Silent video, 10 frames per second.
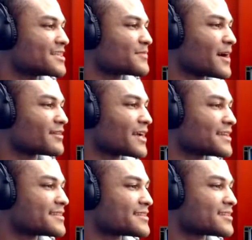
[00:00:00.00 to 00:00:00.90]
So when I get caught
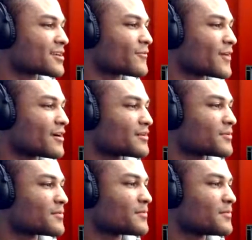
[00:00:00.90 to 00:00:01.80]
in these spotlights,
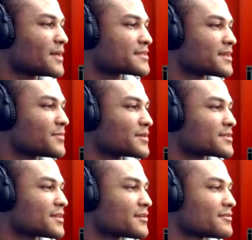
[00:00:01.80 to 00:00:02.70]
they're gonna fire
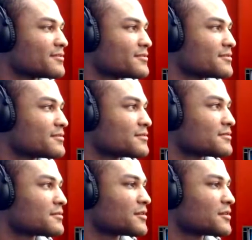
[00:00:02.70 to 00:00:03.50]
Banzai bills here.